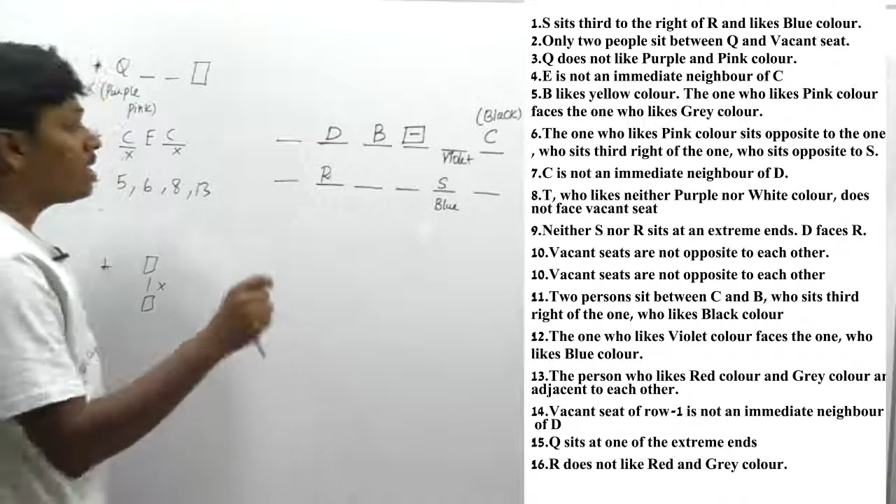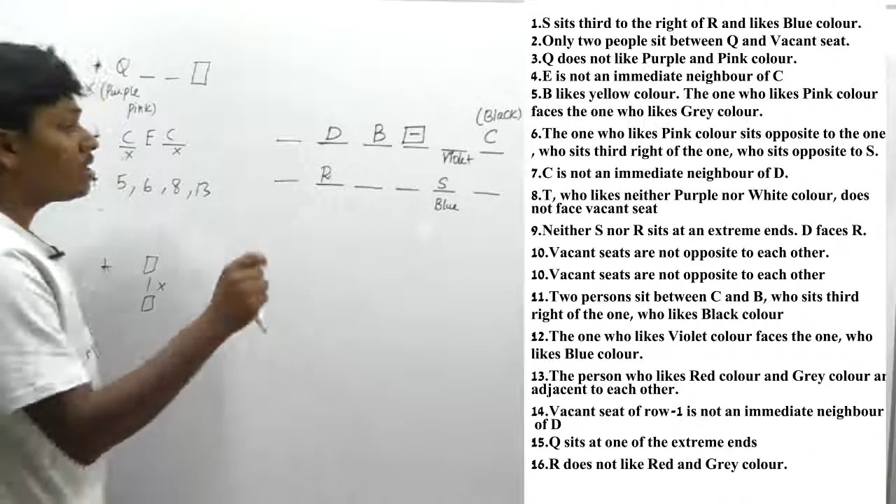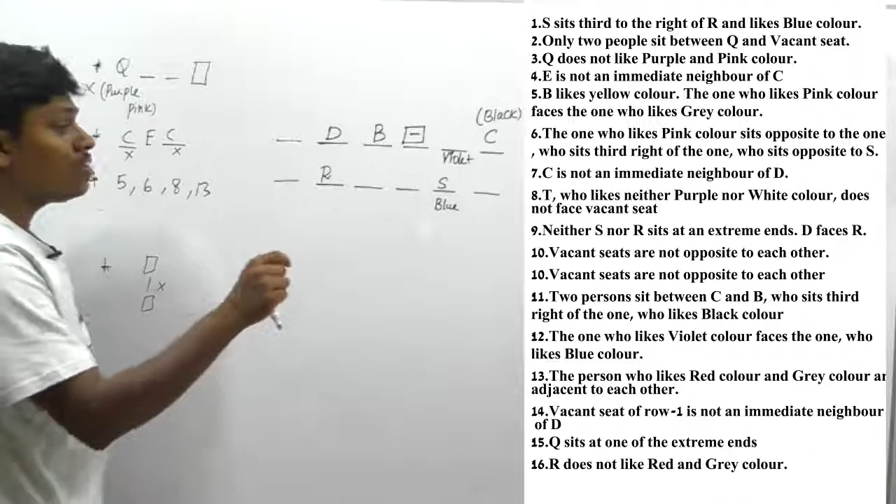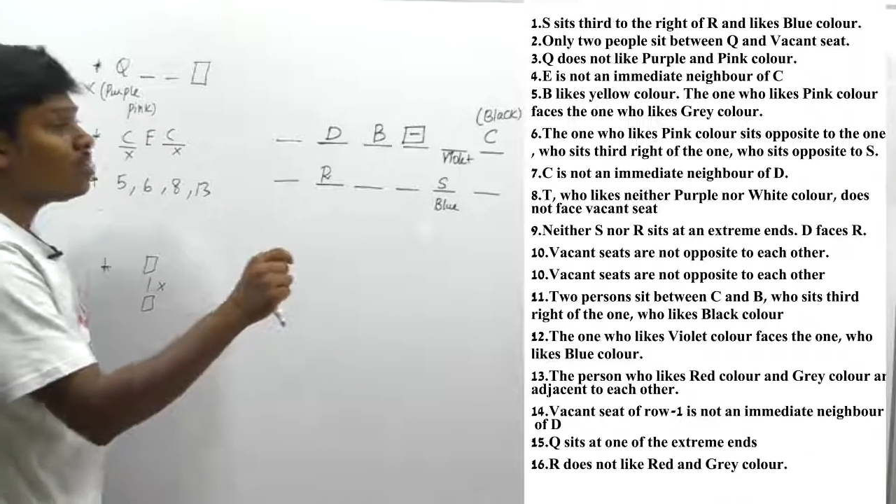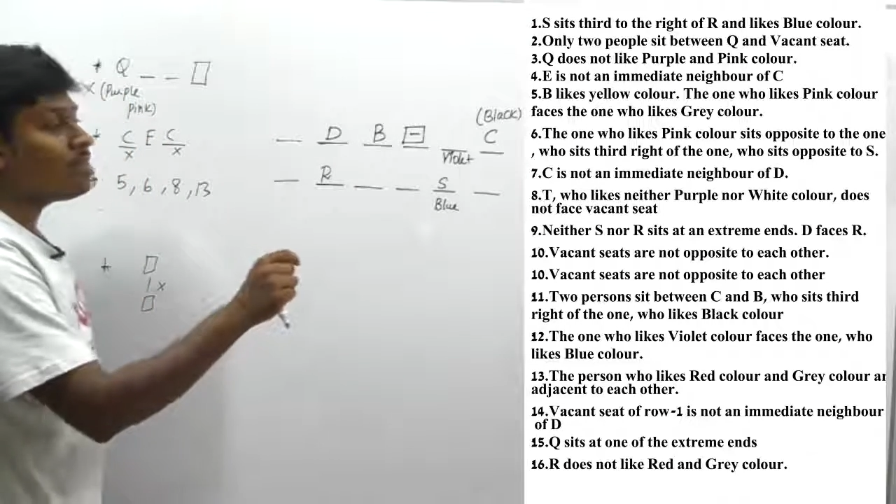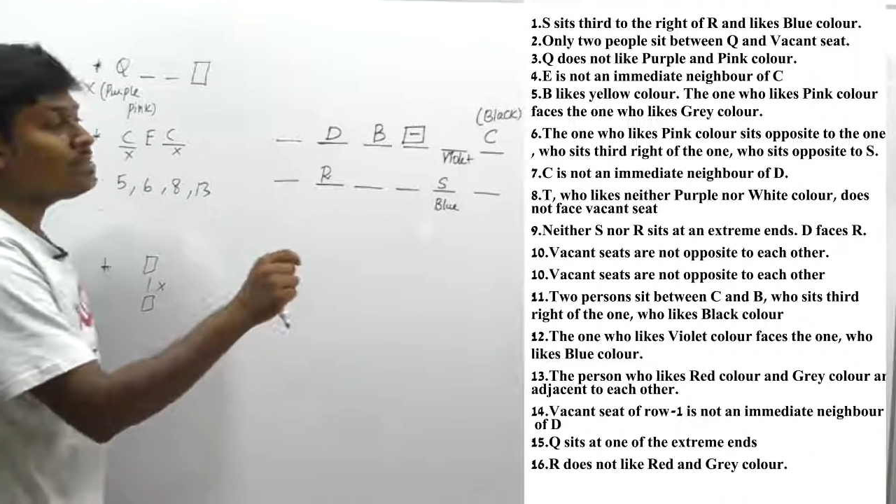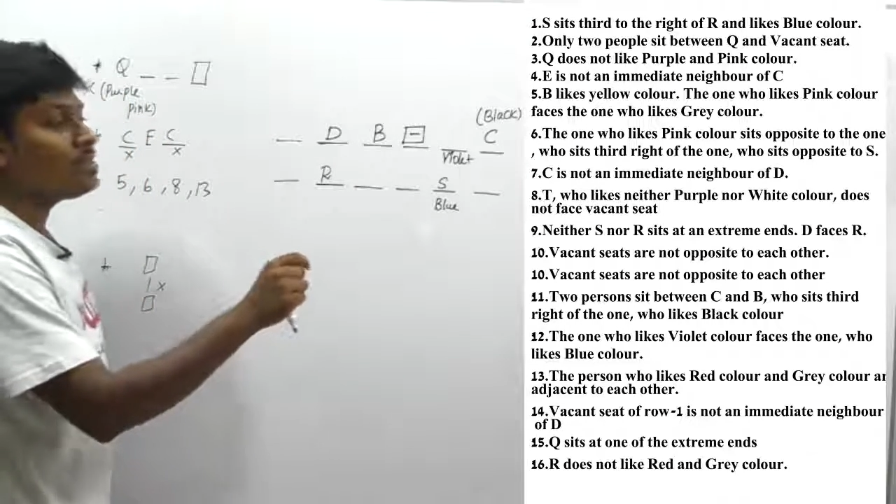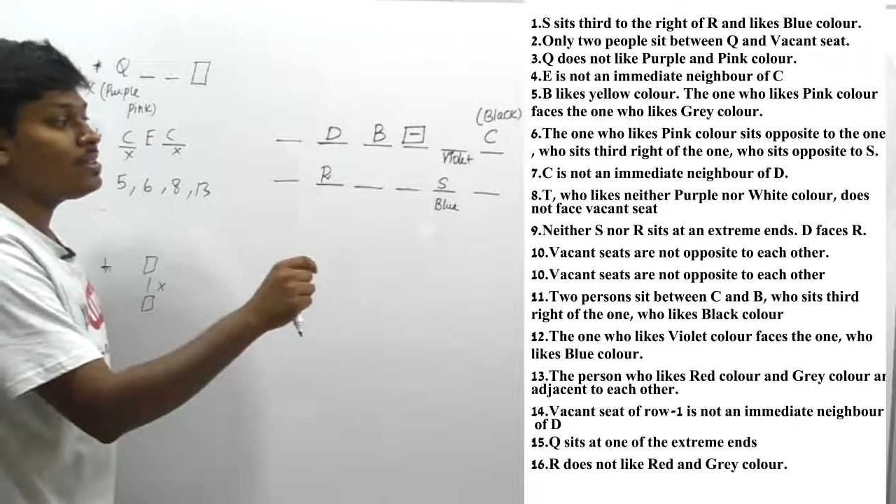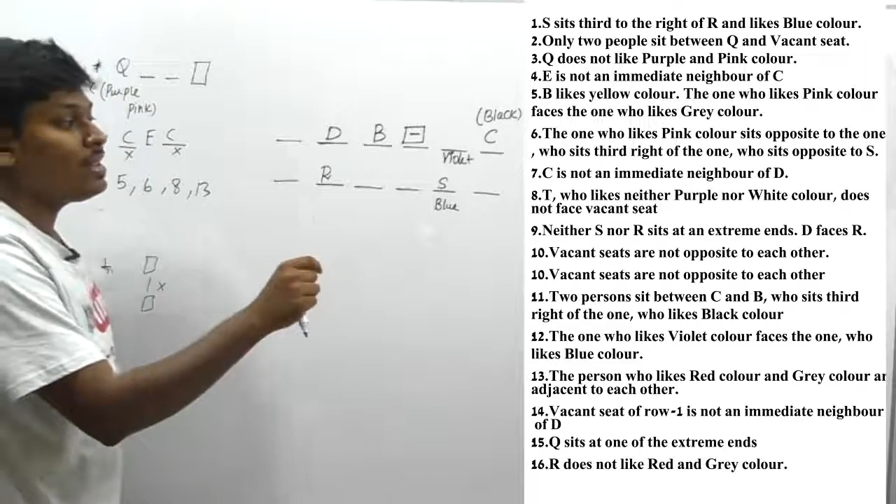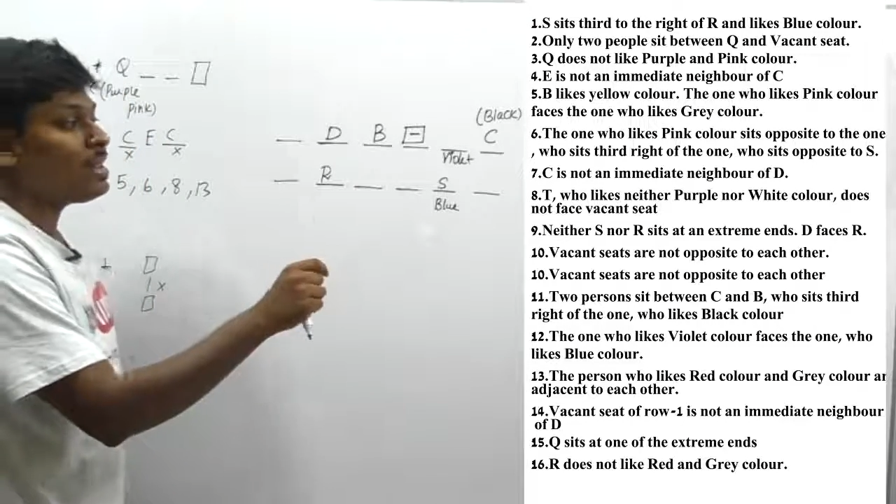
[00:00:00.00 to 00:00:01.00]
Q is
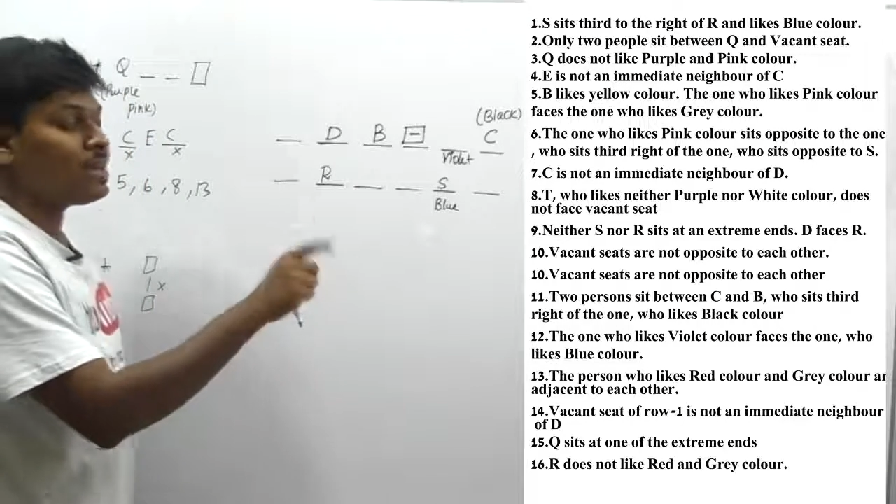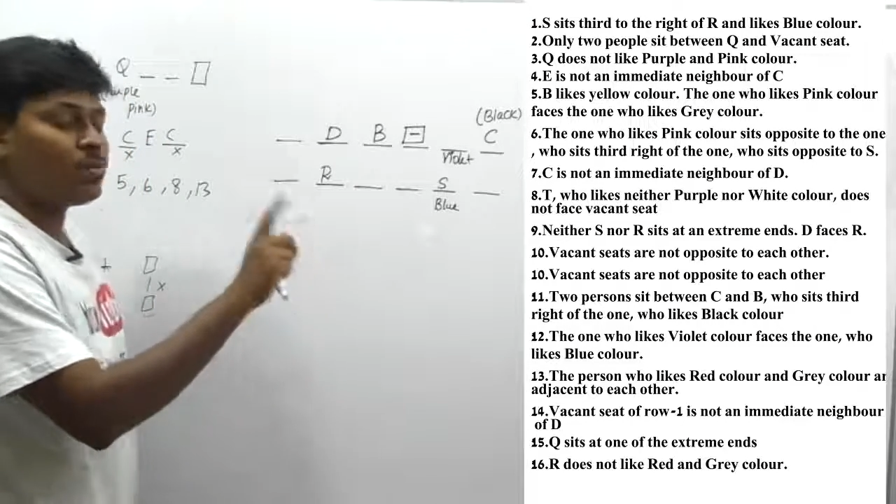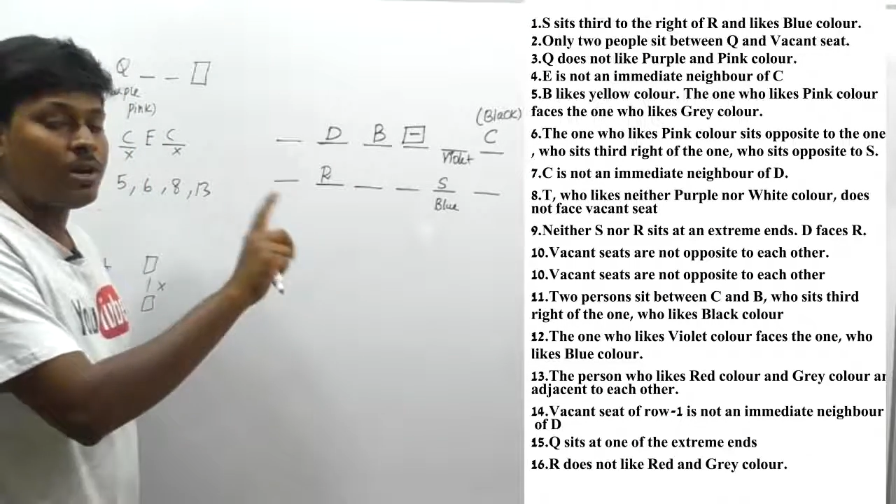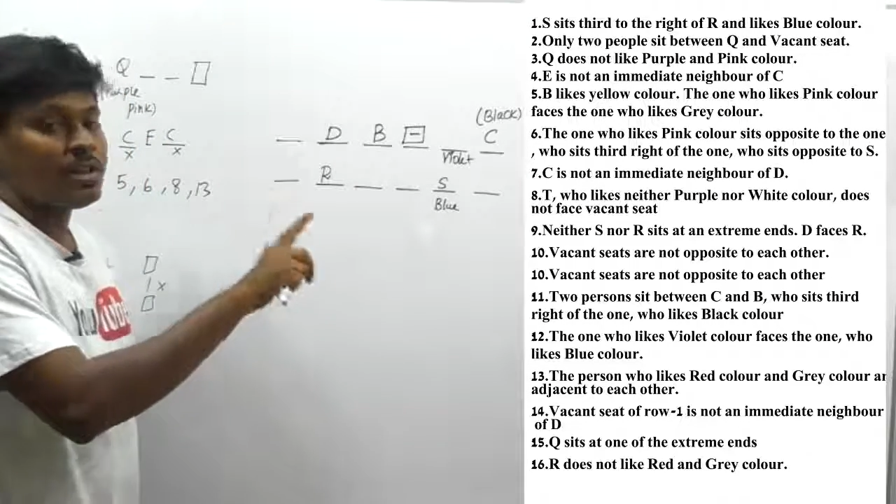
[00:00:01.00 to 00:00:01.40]
sitting at one